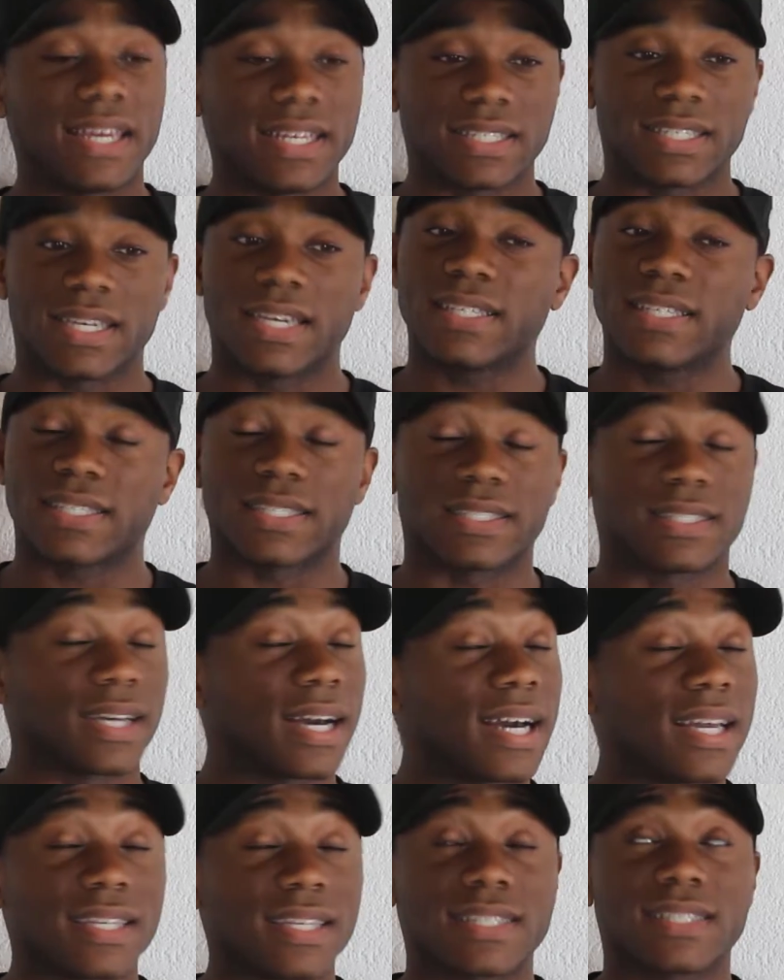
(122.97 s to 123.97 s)
it's, it's
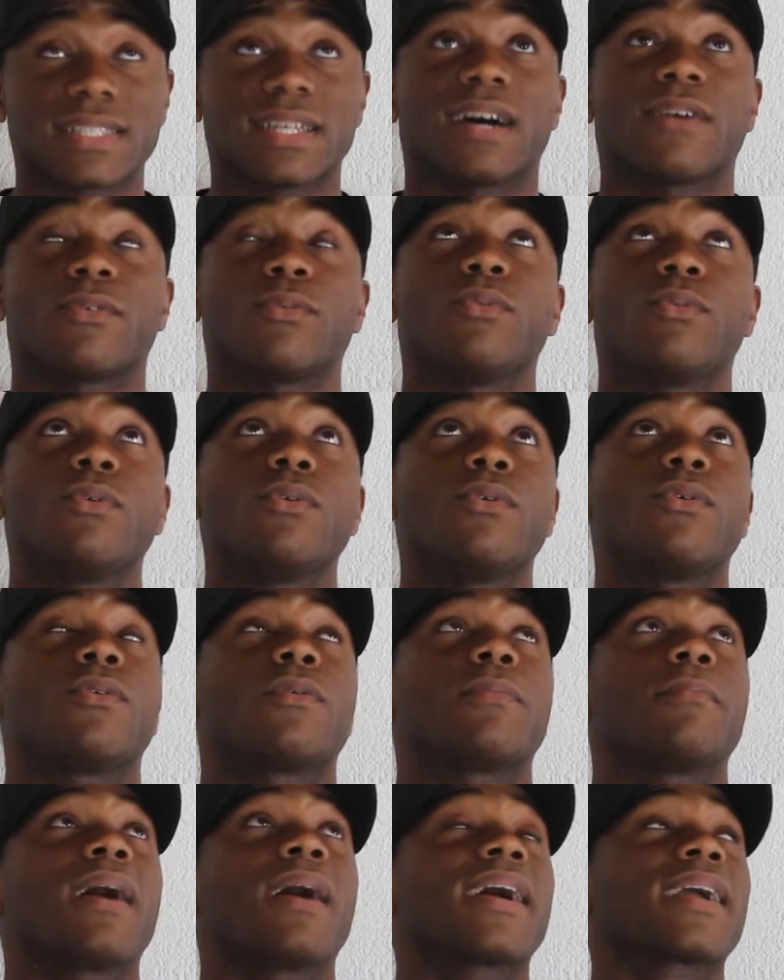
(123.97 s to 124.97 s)
a ton of stuff. Whew,
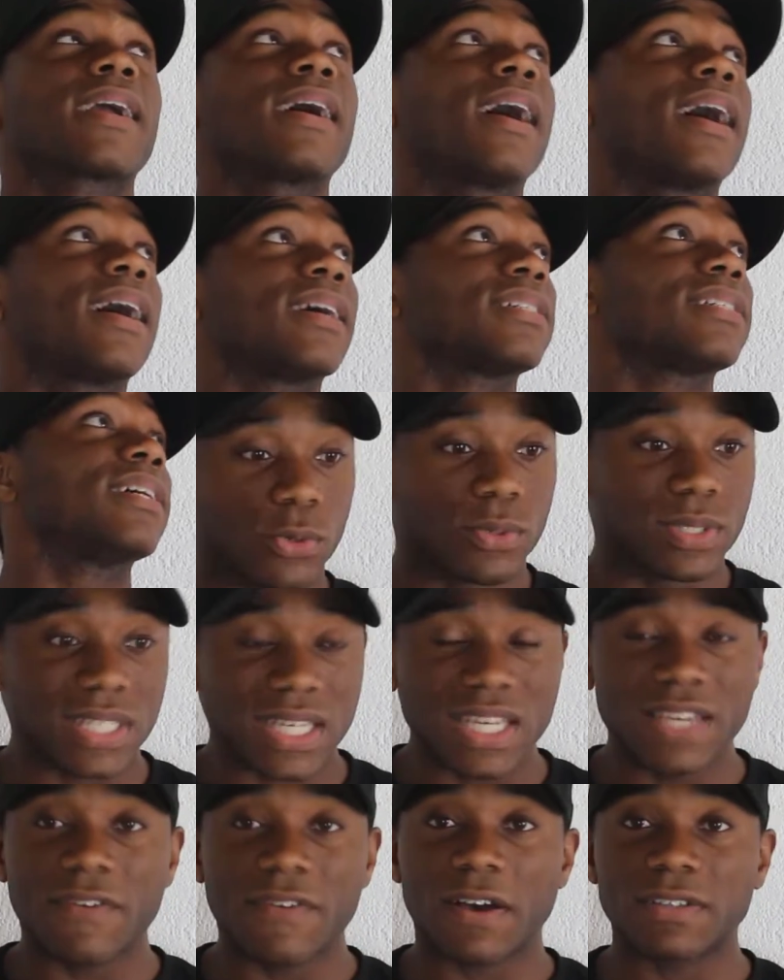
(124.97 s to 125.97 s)
my gosh. So
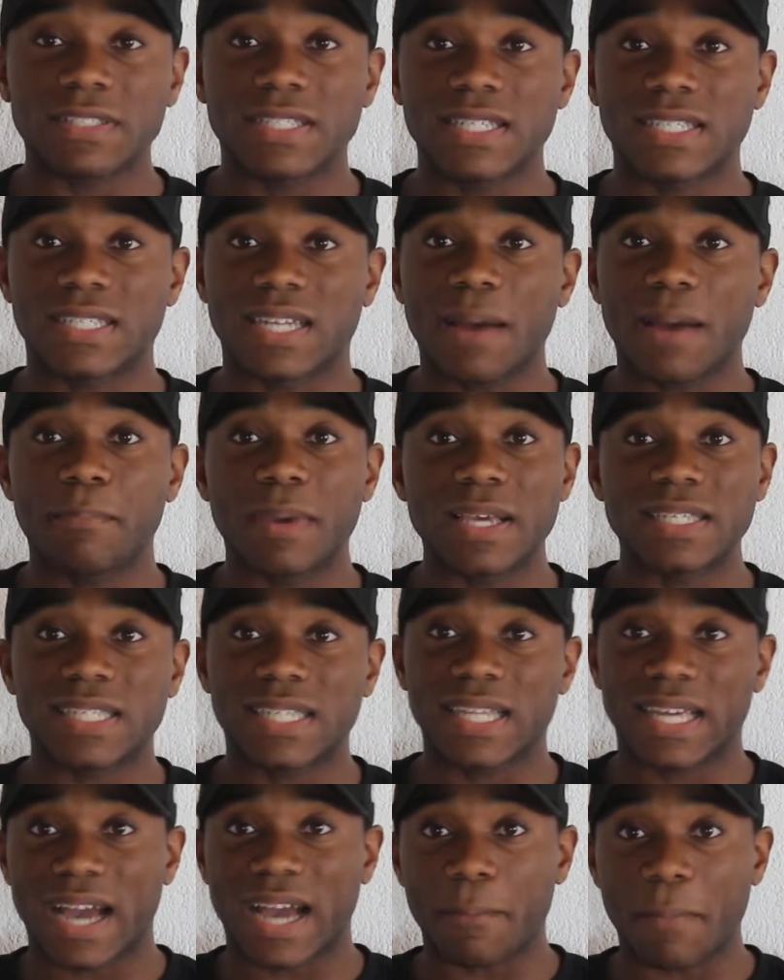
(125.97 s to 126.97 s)
it's eval season. I'm
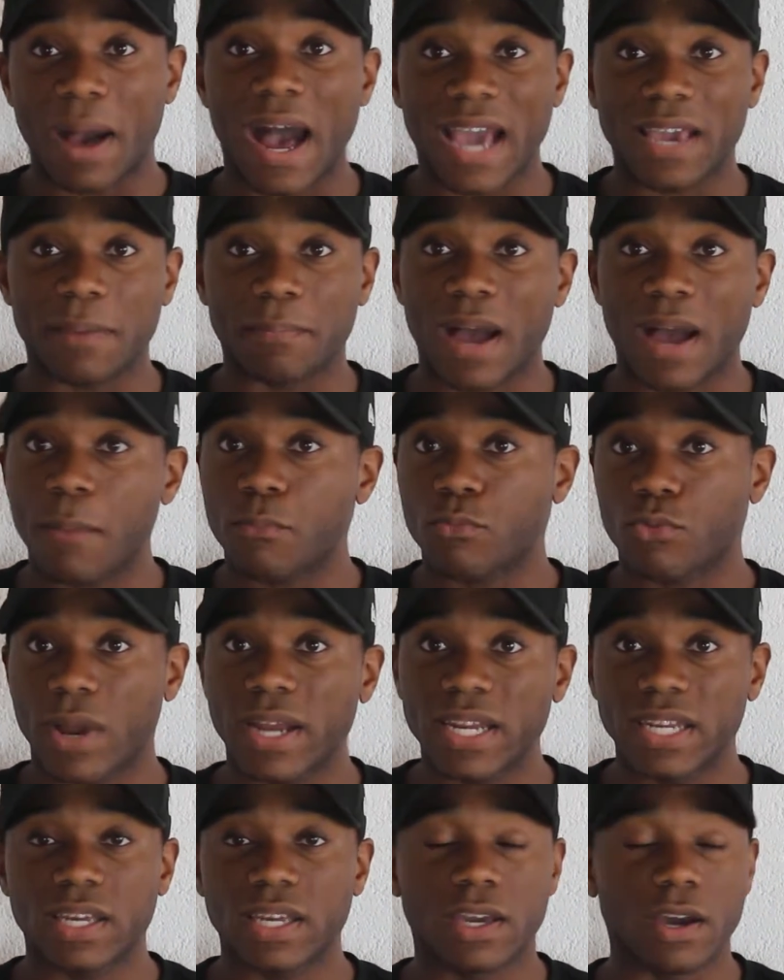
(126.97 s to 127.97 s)
basically, got hyped. I'm
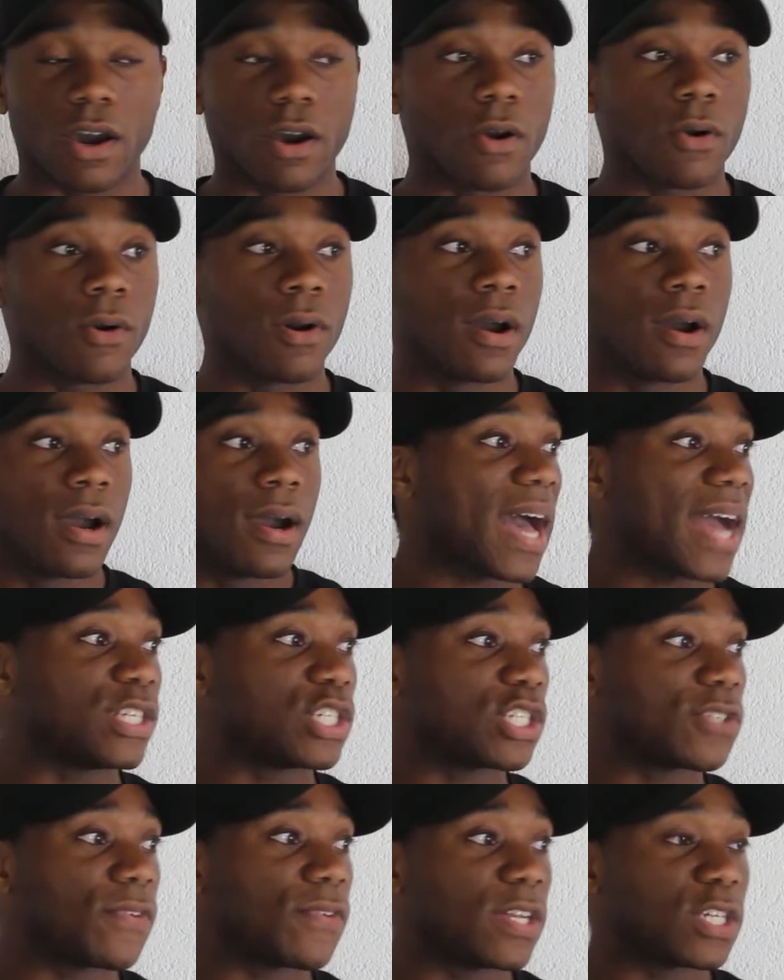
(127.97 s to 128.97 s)
ready to go.
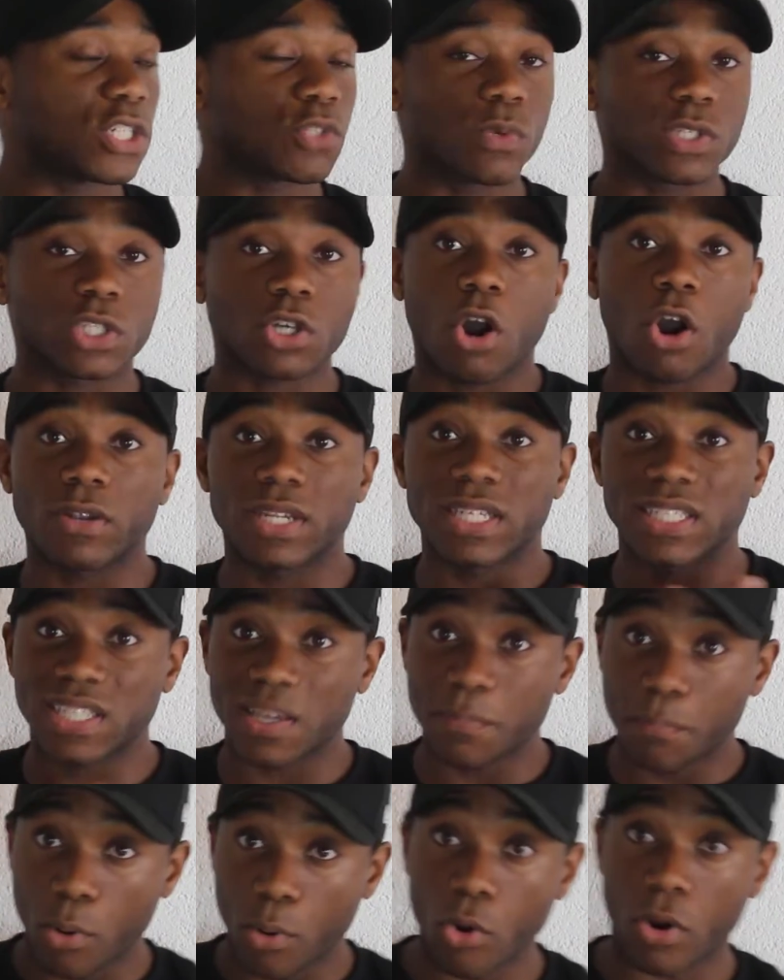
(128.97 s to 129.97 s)
I just finished what's called a
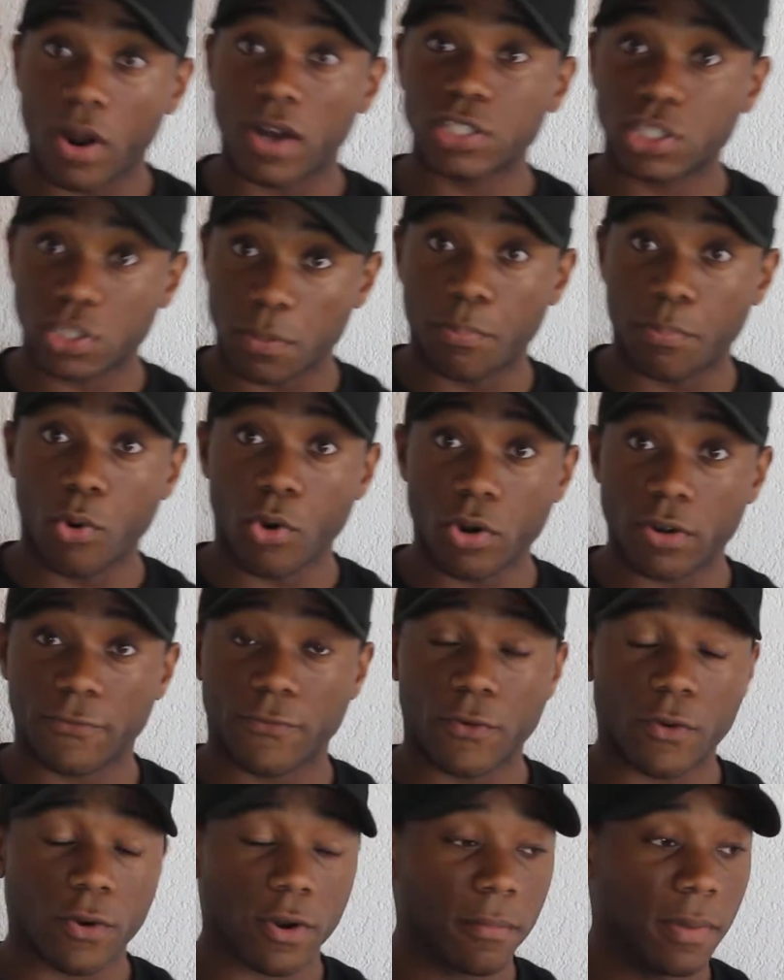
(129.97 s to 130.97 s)
support, a
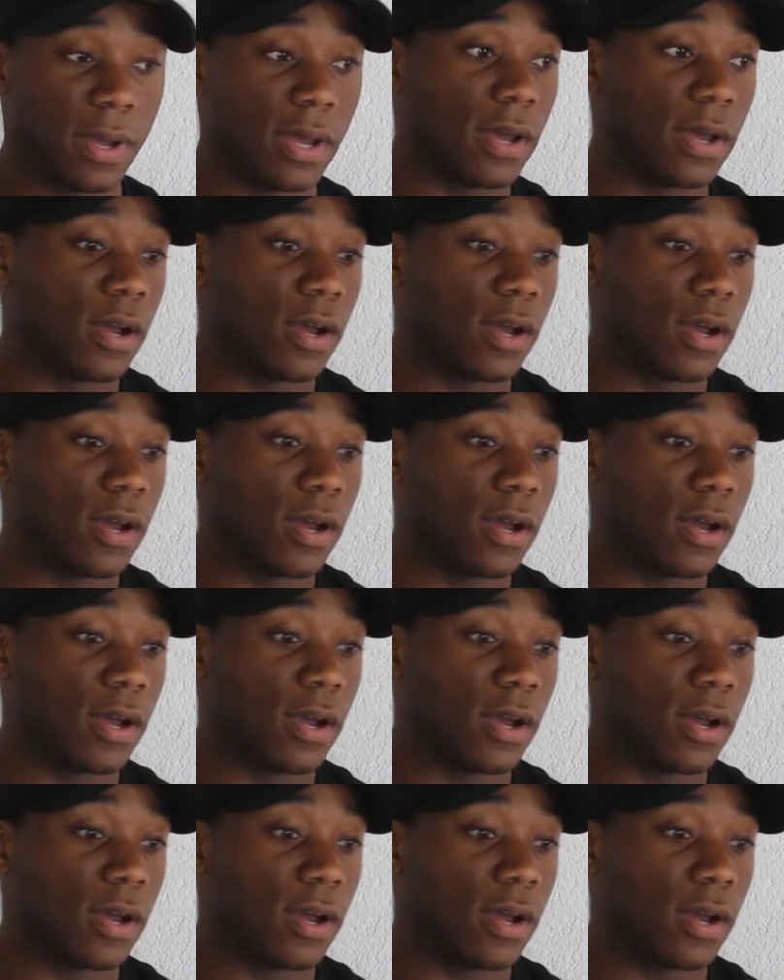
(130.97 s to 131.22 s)
support form,